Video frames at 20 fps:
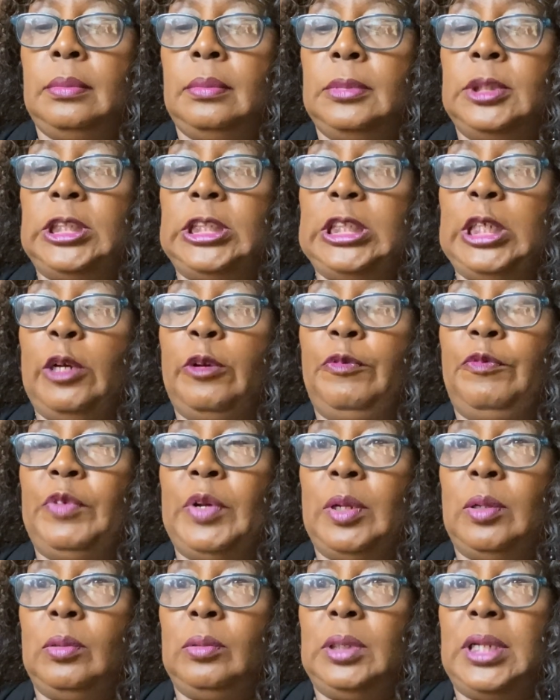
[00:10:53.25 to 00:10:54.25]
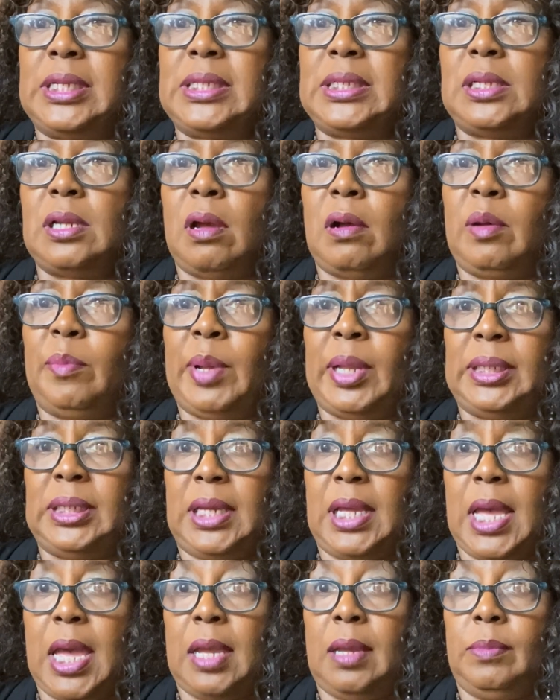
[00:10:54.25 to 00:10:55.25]
cell phone, let's talk about the
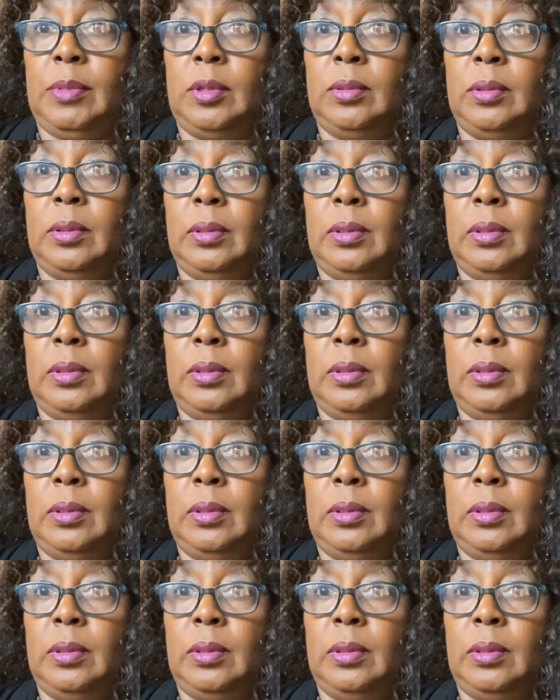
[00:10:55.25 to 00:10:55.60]
cable,